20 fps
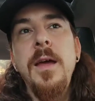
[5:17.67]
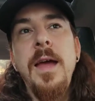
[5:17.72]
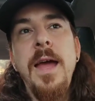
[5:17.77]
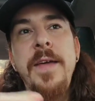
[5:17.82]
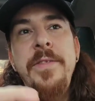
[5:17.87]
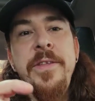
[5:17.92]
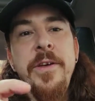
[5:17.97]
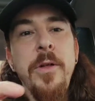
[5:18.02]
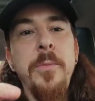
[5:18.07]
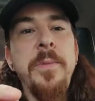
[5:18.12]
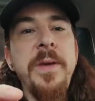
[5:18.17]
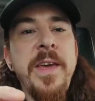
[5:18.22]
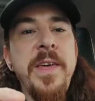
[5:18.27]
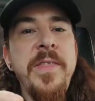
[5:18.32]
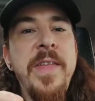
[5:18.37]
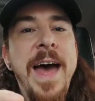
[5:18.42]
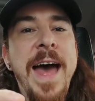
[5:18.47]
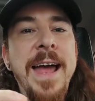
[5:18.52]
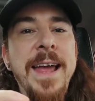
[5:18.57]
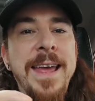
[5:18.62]
And there'll be
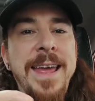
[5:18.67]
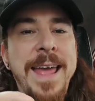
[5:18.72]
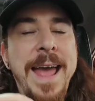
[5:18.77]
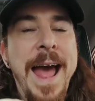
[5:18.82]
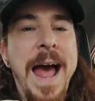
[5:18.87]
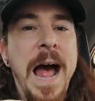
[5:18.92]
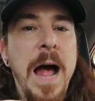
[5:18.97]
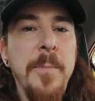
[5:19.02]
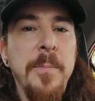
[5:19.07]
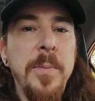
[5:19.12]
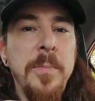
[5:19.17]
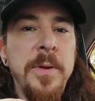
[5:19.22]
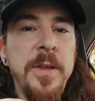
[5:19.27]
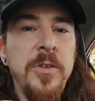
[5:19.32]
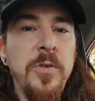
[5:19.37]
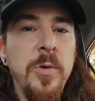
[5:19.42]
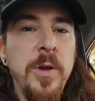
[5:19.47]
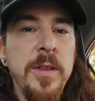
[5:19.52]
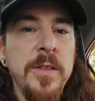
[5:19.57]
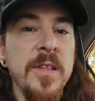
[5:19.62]
that gap
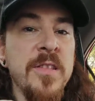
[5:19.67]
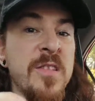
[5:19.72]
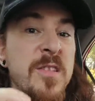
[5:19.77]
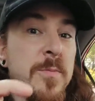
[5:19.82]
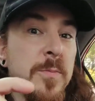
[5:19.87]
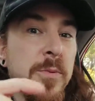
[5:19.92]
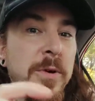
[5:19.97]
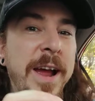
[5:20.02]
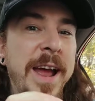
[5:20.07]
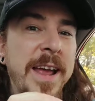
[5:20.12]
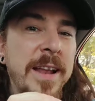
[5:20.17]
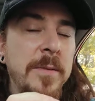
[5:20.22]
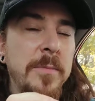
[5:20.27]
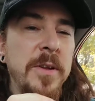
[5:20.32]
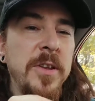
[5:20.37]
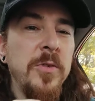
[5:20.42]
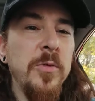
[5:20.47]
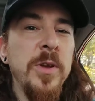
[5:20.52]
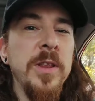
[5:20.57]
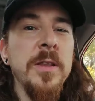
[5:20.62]
between the spread
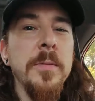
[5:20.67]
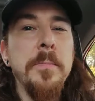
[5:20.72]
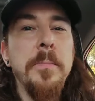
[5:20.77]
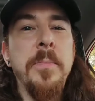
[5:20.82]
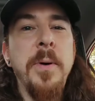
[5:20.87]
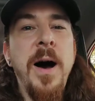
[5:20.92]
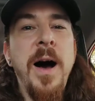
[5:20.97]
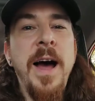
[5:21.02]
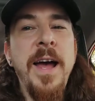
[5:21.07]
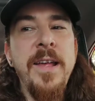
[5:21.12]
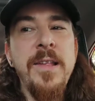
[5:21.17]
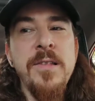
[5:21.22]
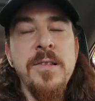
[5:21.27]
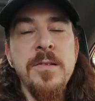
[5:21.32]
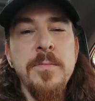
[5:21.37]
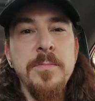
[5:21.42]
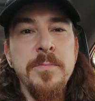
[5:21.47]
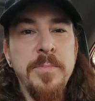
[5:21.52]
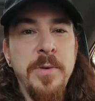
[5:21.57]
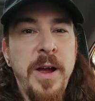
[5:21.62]
between the buy
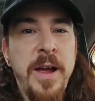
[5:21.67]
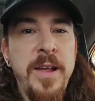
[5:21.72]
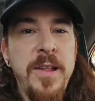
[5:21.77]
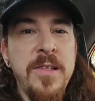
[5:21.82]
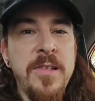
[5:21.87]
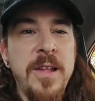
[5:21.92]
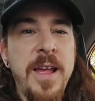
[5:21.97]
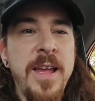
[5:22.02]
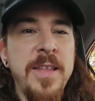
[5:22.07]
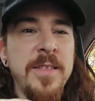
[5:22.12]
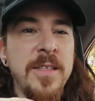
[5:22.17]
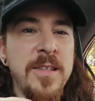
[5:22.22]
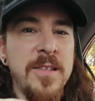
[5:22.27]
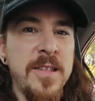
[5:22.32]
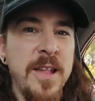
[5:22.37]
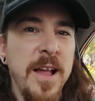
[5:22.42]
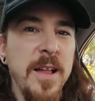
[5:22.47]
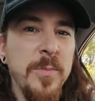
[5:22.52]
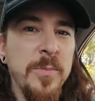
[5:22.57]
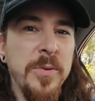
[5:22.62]
price and the
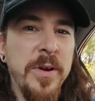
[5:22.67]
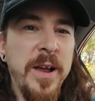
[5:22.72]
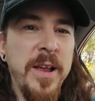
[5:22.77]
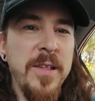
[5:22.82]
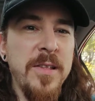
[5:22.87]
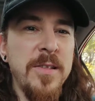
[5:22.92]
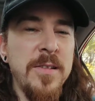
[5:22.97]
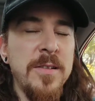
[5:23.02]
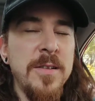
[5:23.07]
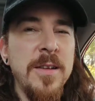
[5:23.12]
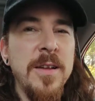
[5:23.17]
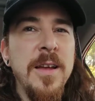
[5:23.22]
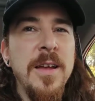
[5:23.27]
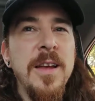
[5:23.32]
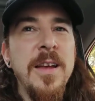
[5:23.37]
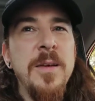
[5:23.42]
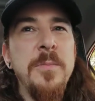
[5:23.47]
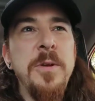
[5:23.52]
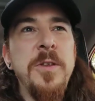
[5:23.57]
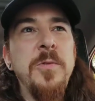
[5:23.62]
sell price.
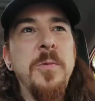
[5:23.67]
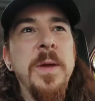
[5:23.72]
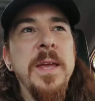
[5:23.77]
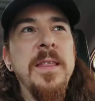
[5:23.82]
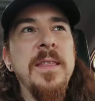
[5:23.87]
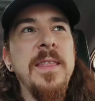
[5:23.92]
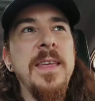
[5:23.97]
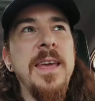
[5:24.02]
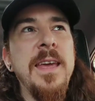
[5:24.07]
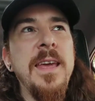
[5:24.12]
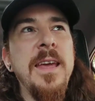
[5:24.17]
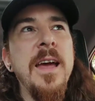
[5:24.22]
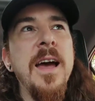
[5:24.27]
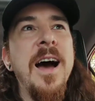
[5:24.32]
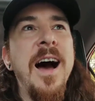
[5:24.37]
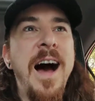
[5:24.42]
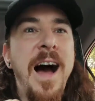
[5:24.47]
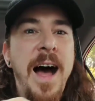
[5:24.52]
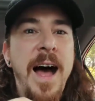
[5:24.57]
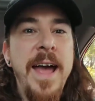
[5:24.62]
Between the
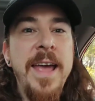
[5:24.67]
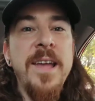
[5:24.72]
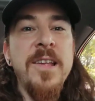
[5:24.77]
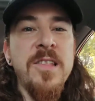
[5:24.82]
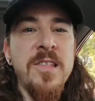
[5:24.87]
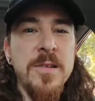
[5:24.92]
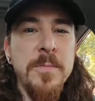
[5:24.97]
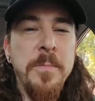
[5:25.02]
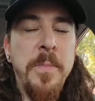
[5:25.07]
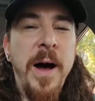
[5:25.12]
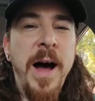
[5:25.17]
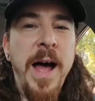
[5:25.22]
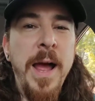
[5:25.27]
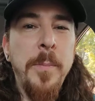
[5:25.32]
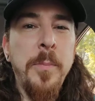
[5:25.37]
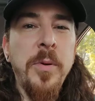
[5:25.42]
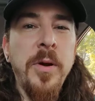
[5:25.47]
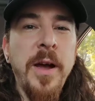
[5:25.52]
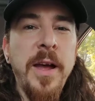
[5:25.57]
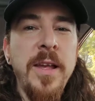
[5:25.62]
highest buy
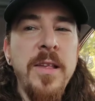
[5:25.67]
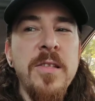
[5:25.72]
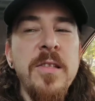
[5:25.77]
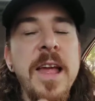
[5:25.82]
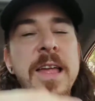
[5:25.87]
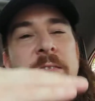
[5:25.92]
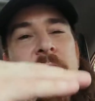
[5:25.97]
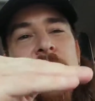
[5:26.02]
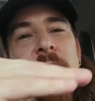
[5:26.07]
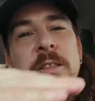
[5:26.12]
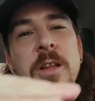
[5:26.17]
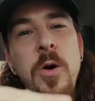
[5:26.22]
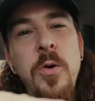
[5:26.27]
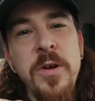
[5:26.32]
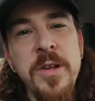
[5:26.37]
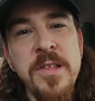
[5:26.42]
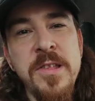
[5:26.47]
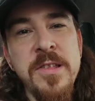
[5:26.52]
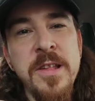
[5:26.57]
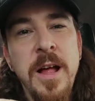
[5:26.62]
price and the
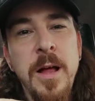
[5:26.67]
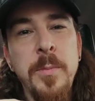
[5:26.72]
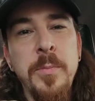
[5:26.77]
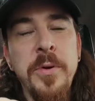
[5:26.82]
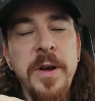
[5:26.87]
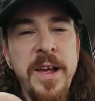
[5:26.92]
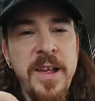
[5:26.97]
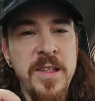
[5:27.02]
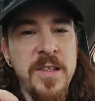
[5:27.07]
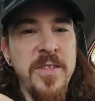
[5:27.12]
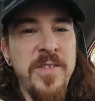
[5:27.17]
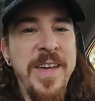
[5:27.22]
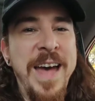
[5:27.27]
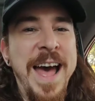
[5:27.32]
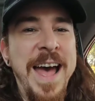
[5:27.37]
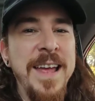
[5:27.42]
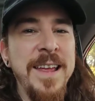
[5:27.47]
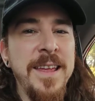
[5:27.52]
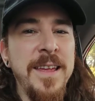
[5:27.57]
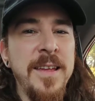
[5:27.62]
lowest sell price,
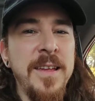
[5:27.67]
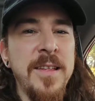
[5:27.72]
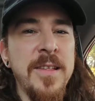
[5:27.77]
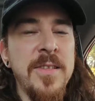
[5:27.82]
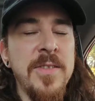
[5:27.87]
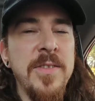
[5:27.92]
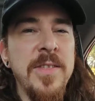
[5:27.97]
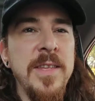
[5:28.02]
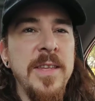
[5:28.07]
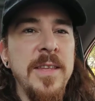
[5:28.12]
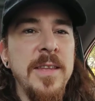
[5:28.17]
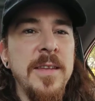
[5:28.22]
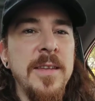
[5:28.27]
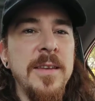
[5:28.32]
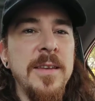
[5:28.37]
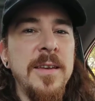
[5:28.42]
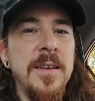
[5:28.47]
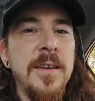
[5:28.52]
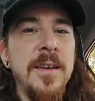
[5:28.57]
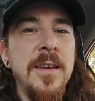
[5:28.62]
that is
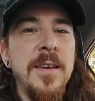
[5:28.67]
the